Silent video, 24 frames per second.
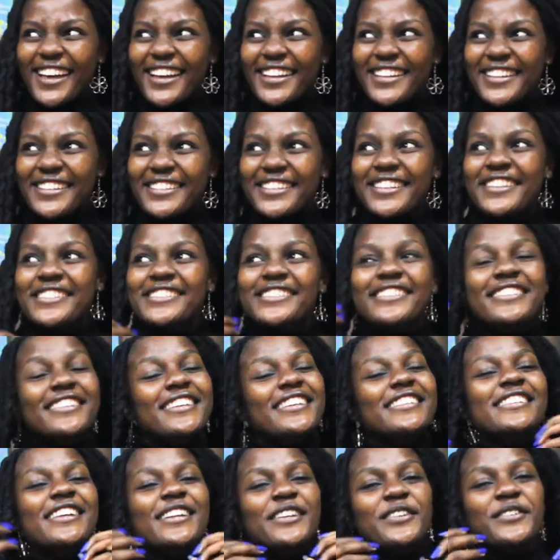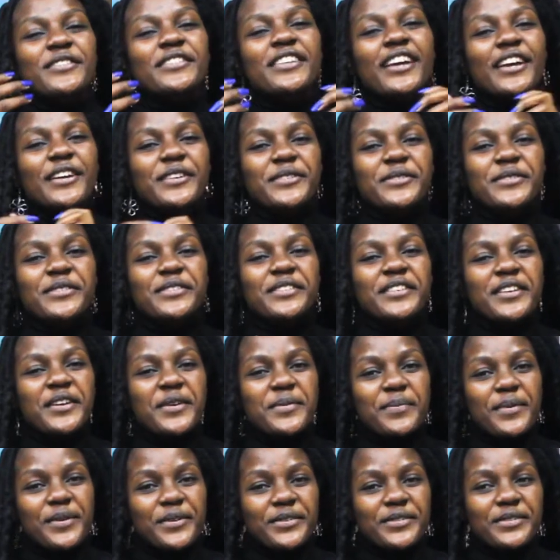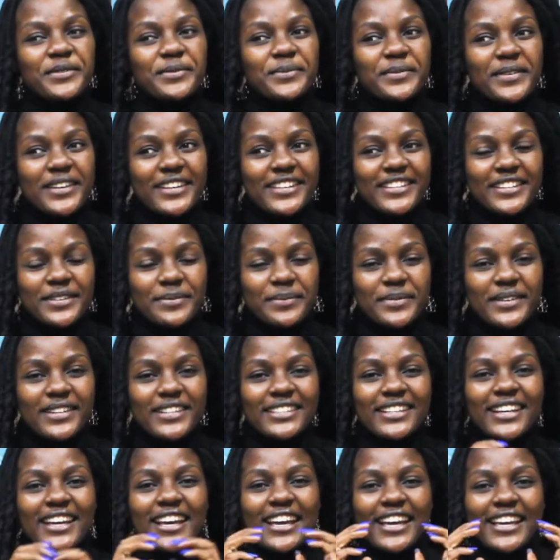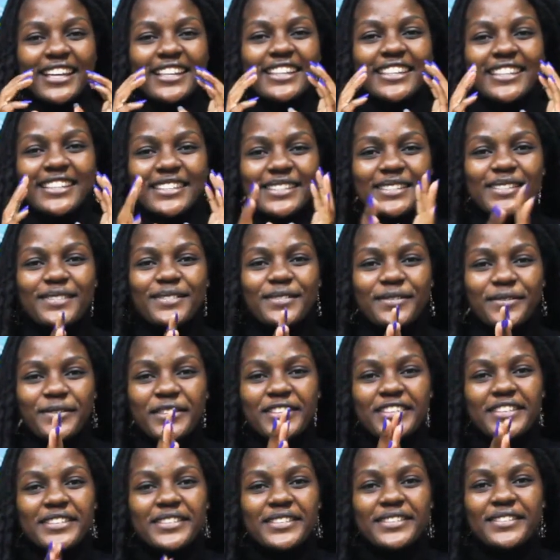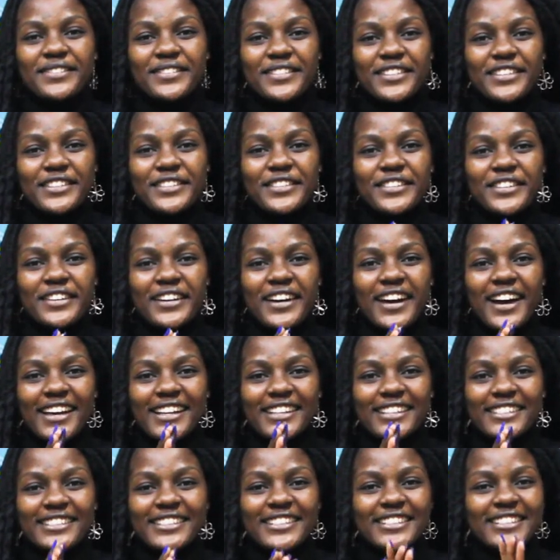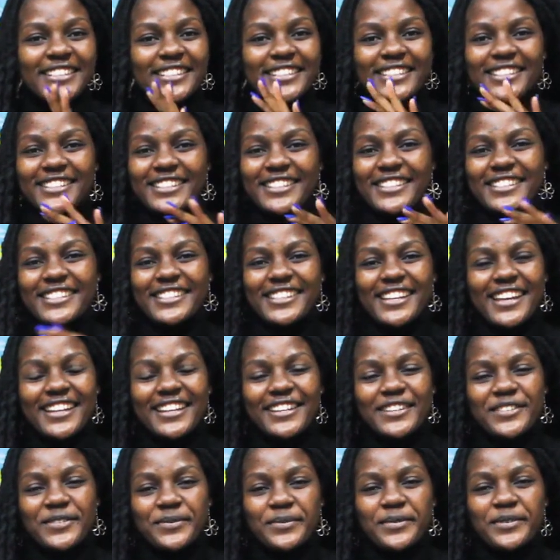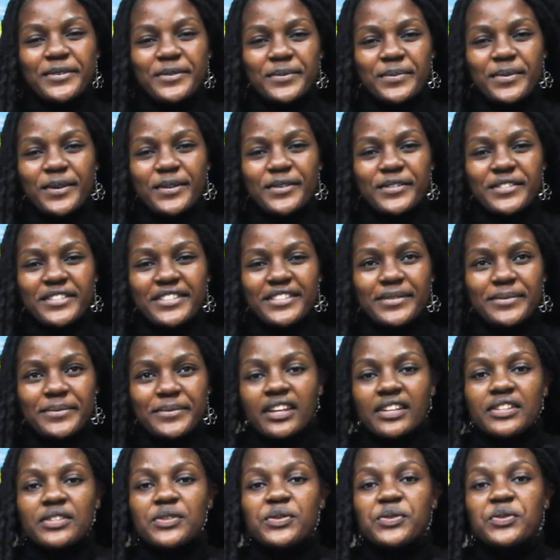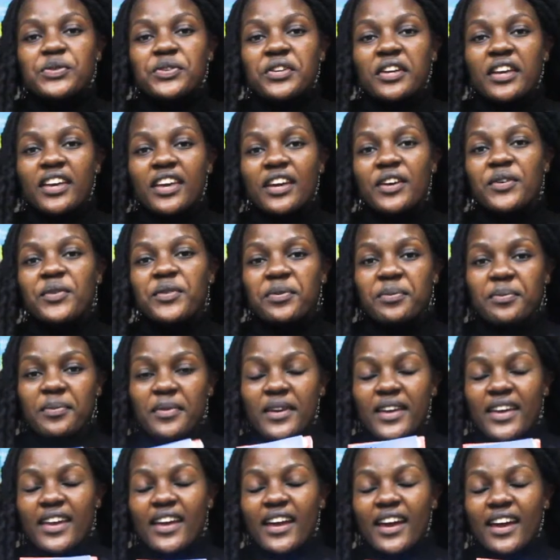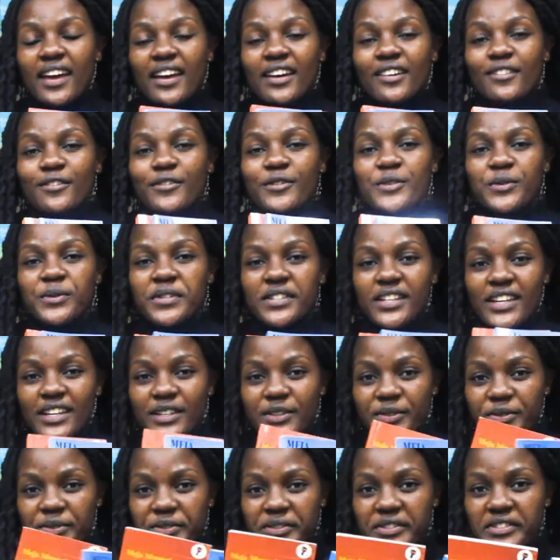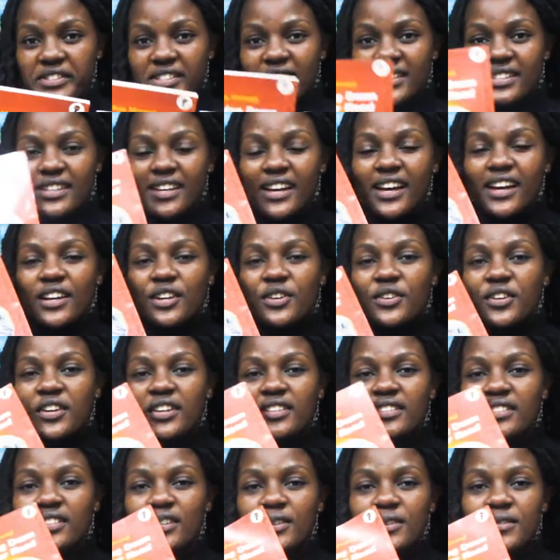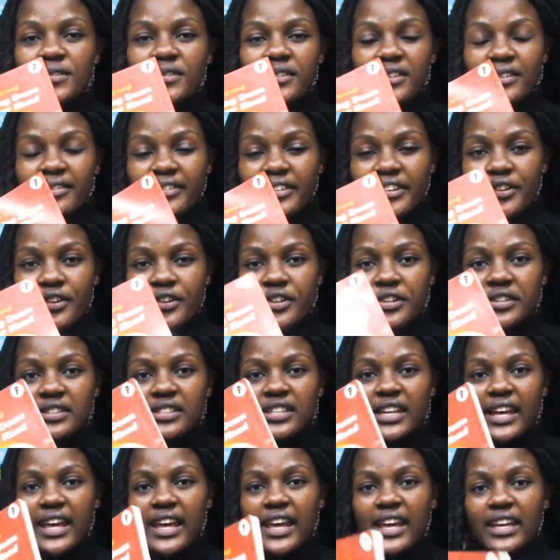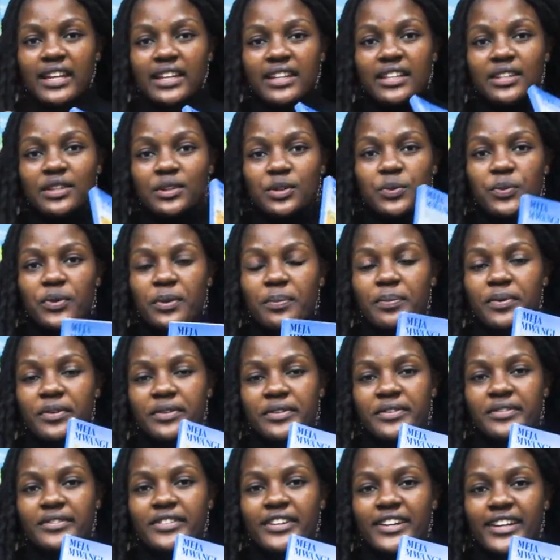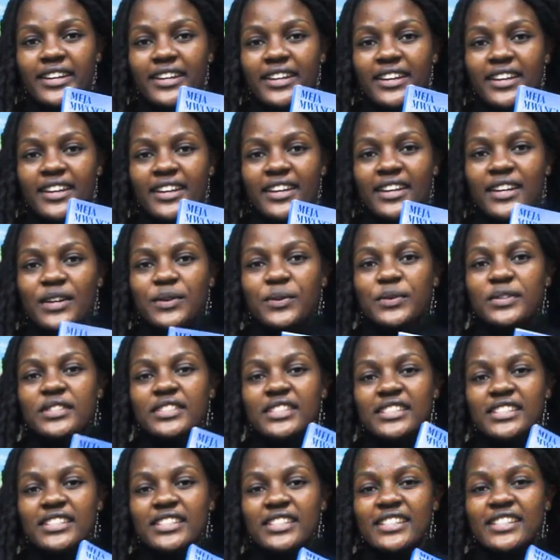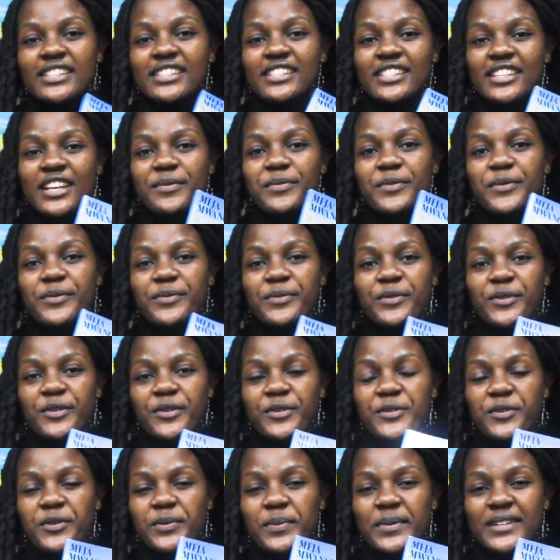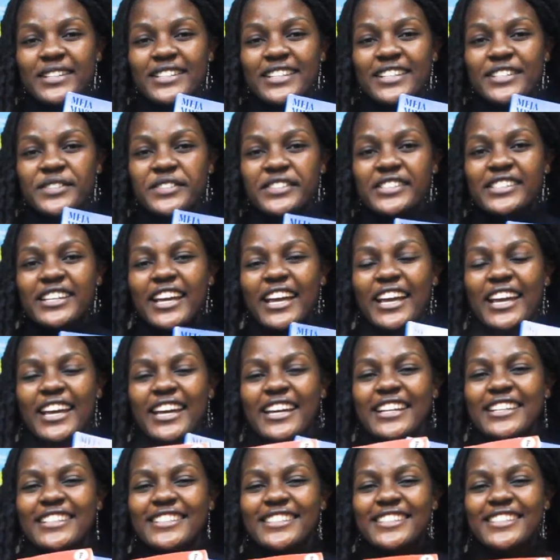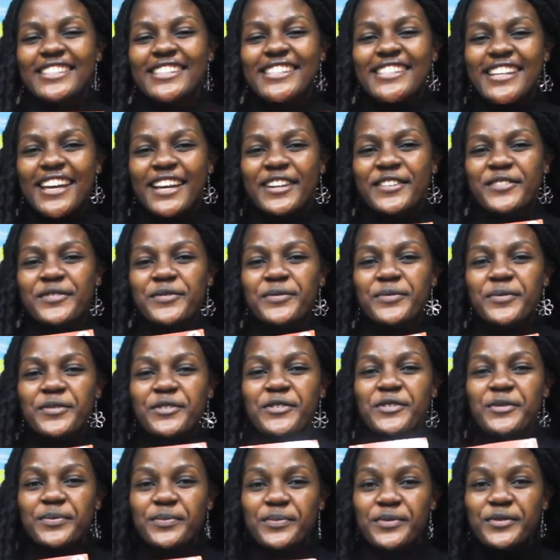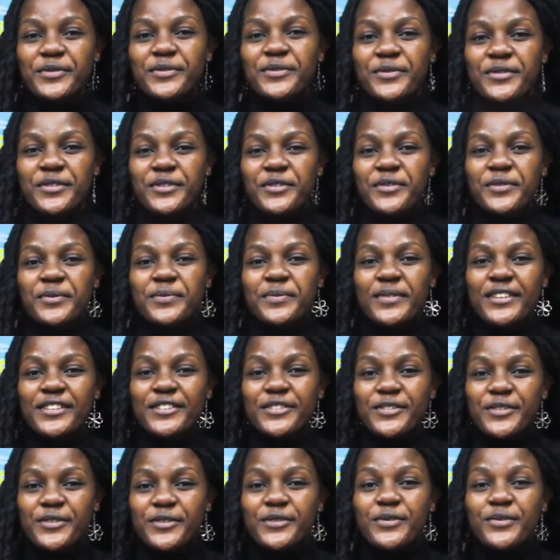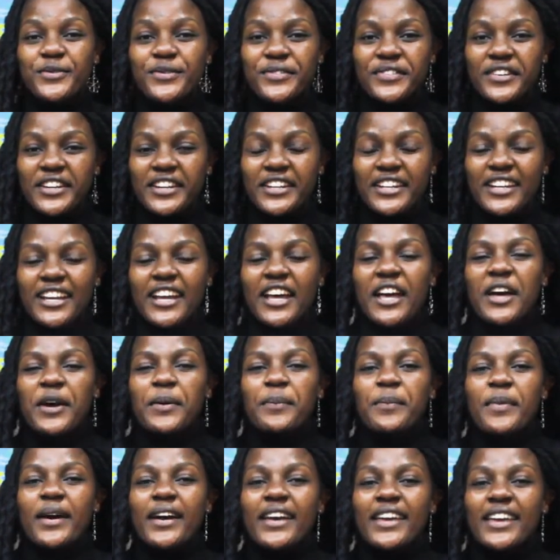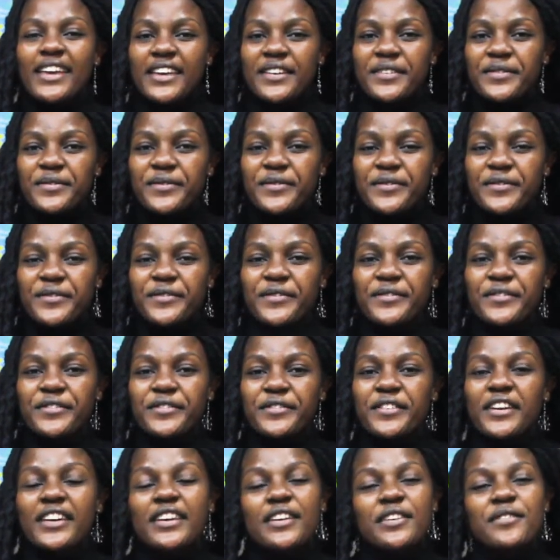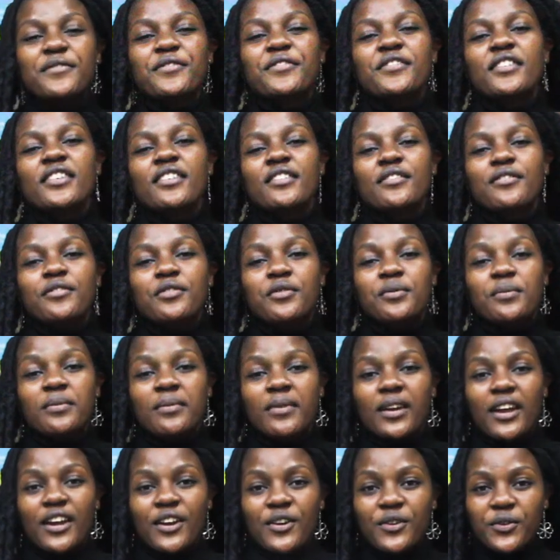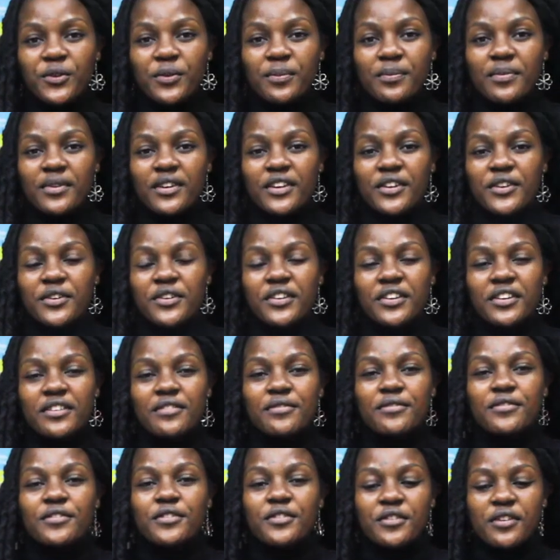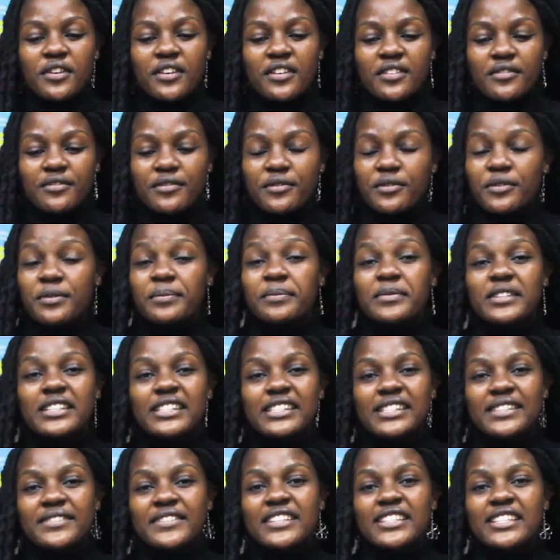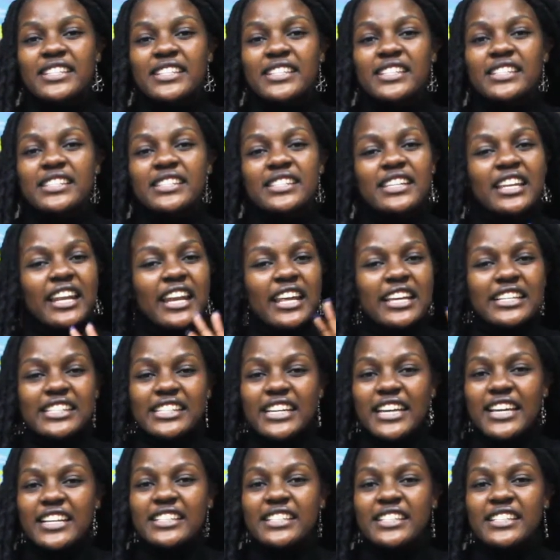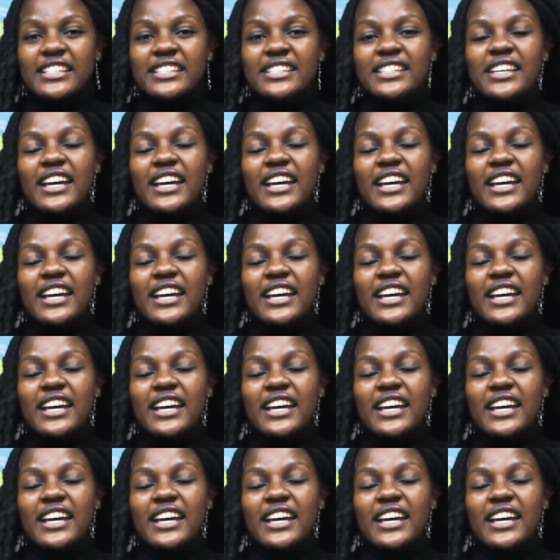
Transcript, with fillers: There's, there's a lot I could say about Meja, but this for this video I'll just say a little bit about him. So here with me, I have two titles: uh, "Going Down River Road" and "The Weapon of Hunger," which are just some of the recommendations. I can't stand on which book to recommend you to read, but if if you are from Nairobi or if you are from the 70s, the late 80s,